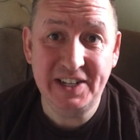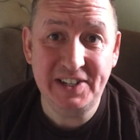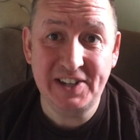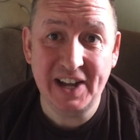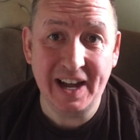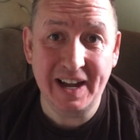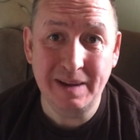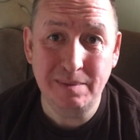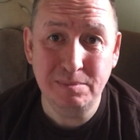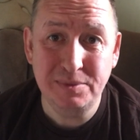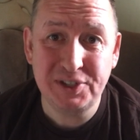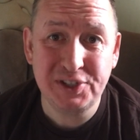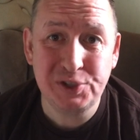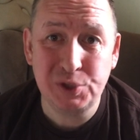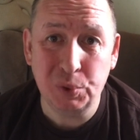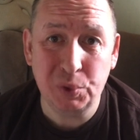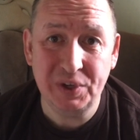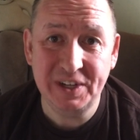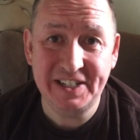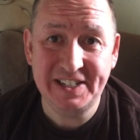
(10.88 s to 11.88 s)
Times
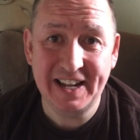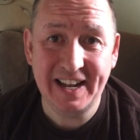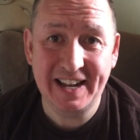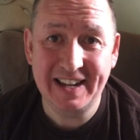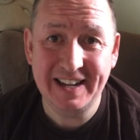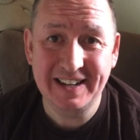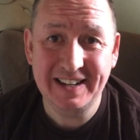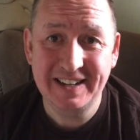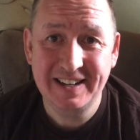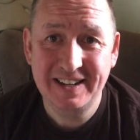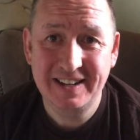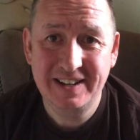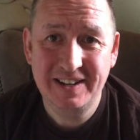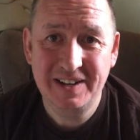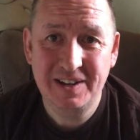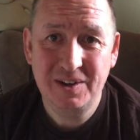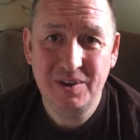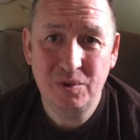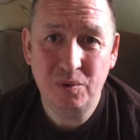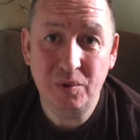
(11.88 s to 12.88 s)
storytelling
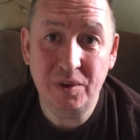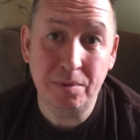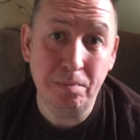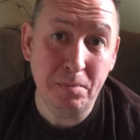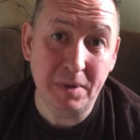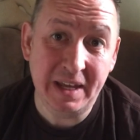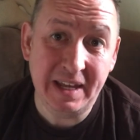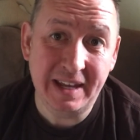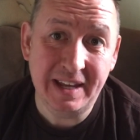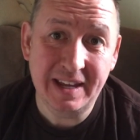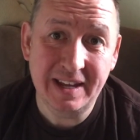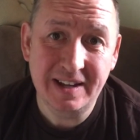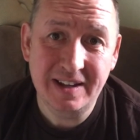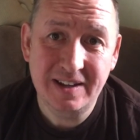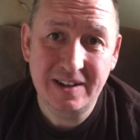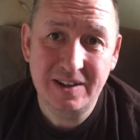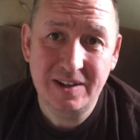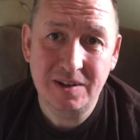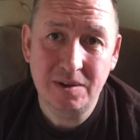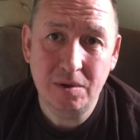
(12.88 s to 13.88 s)
with me,
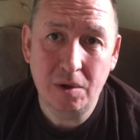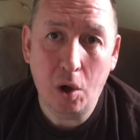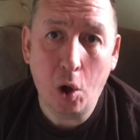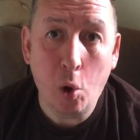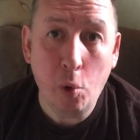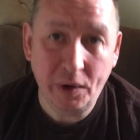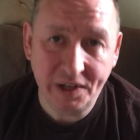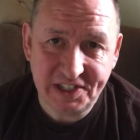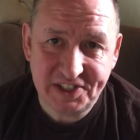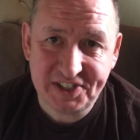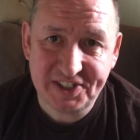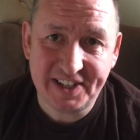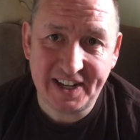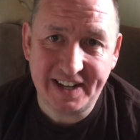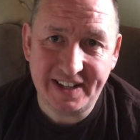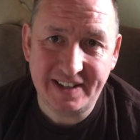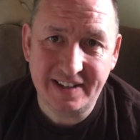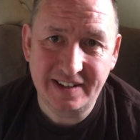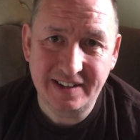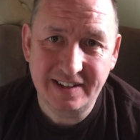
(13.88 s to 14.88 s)
Owen
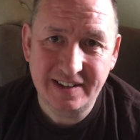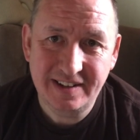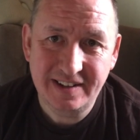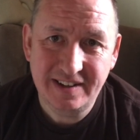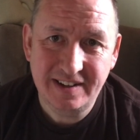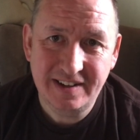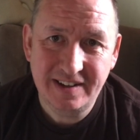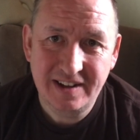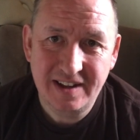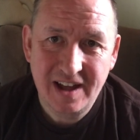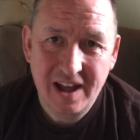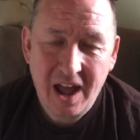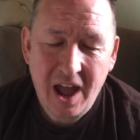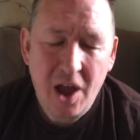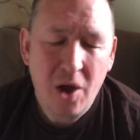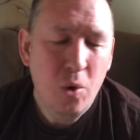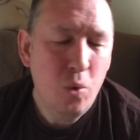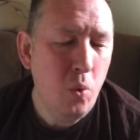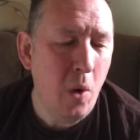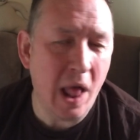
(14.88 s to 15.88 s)
Staton.
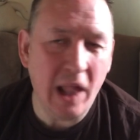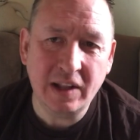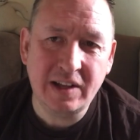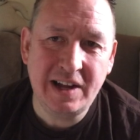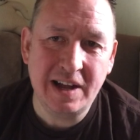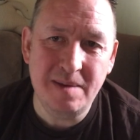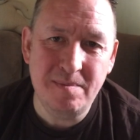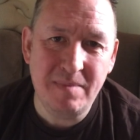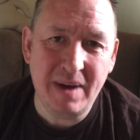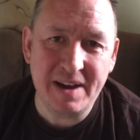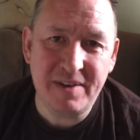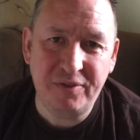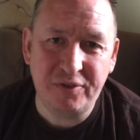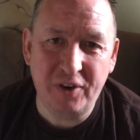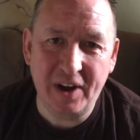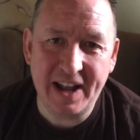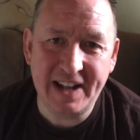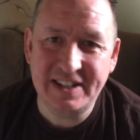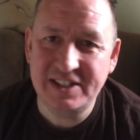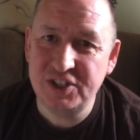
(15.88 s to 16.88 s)
Welcome, my
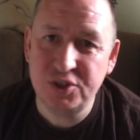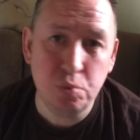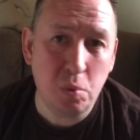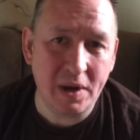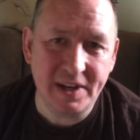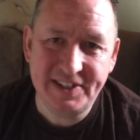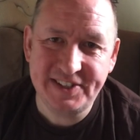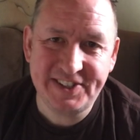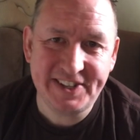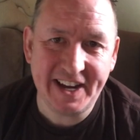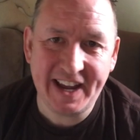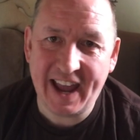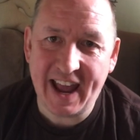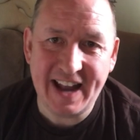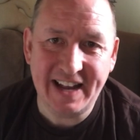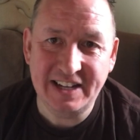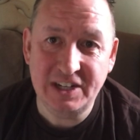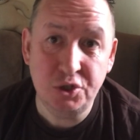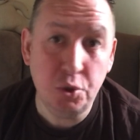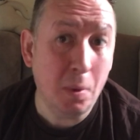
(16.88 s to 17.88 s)
friends, once
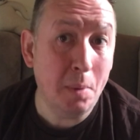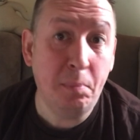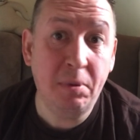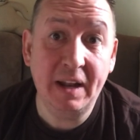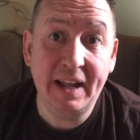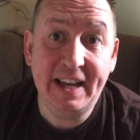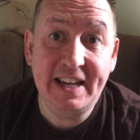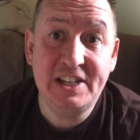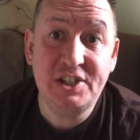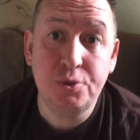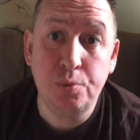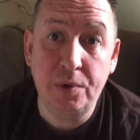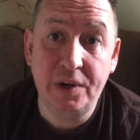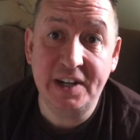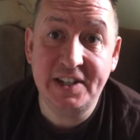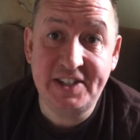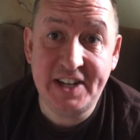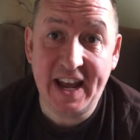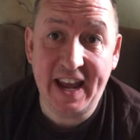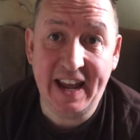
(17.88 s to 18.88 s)
again to a place where a
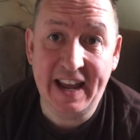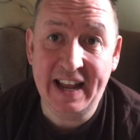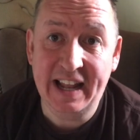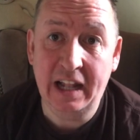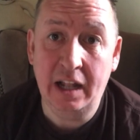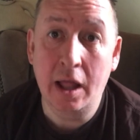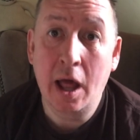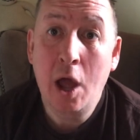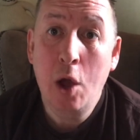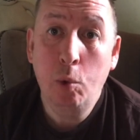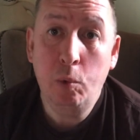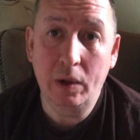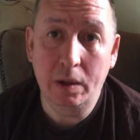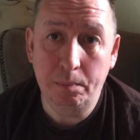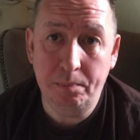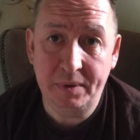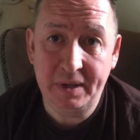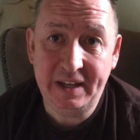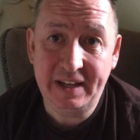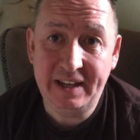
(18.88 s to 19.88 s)
tale will
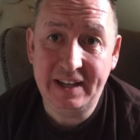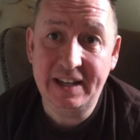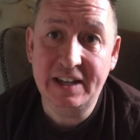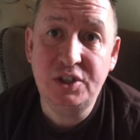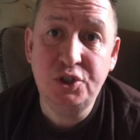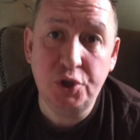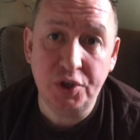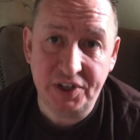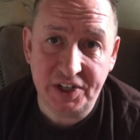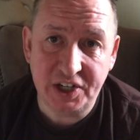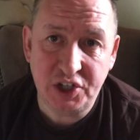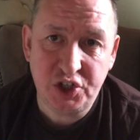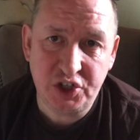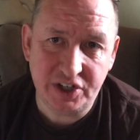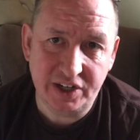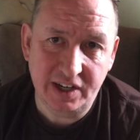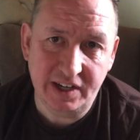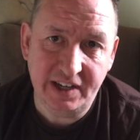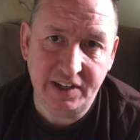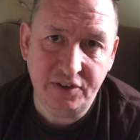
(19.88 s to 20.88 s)
be
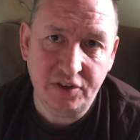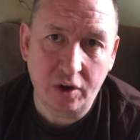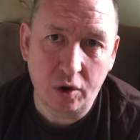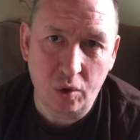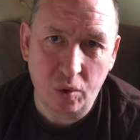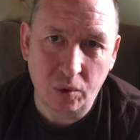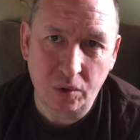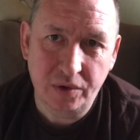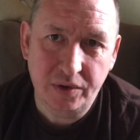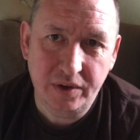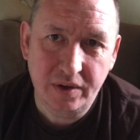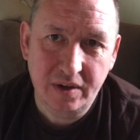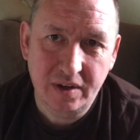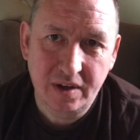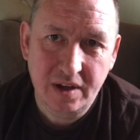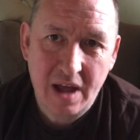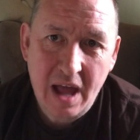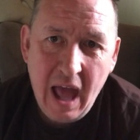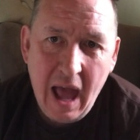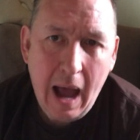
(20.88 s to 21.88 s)
traditionally told.
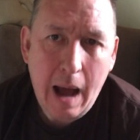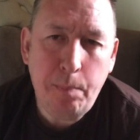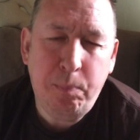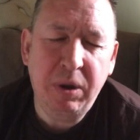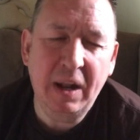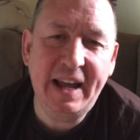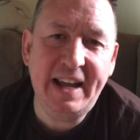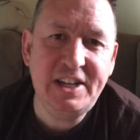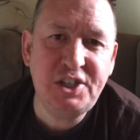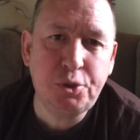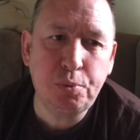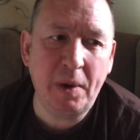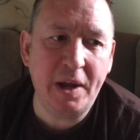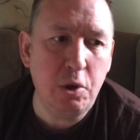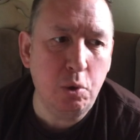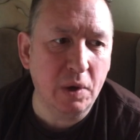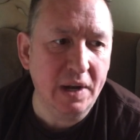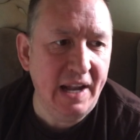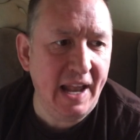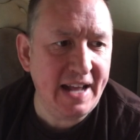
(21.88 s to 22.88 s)
A place where you
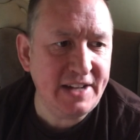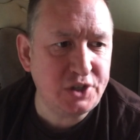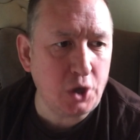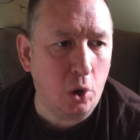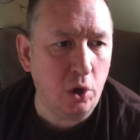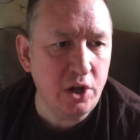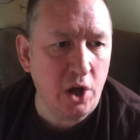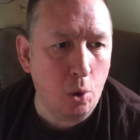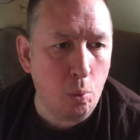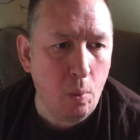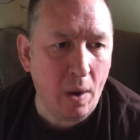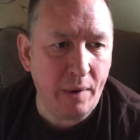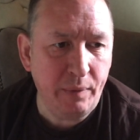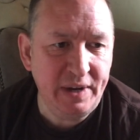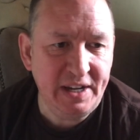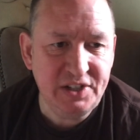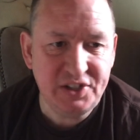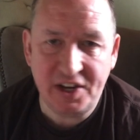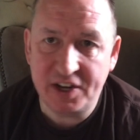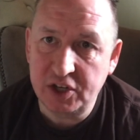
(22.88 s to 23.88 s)
can let all your
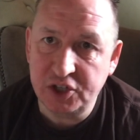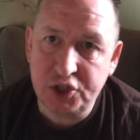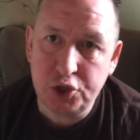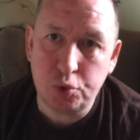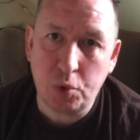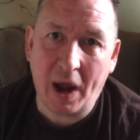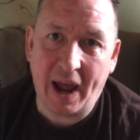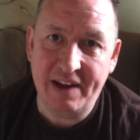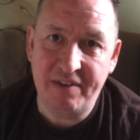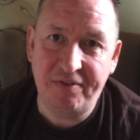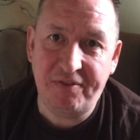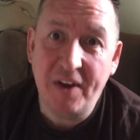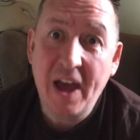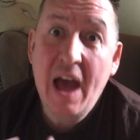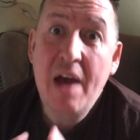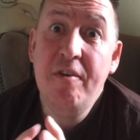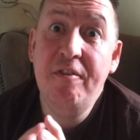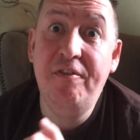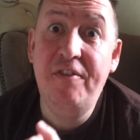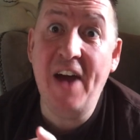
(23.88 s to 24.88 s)
worries and your strife
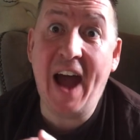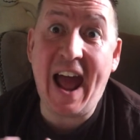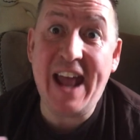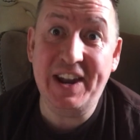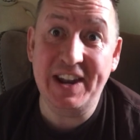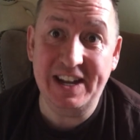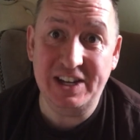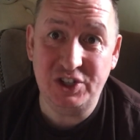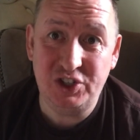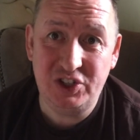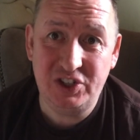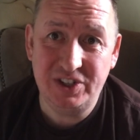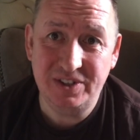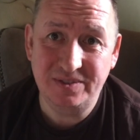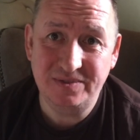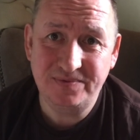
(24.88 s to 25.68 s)
vanish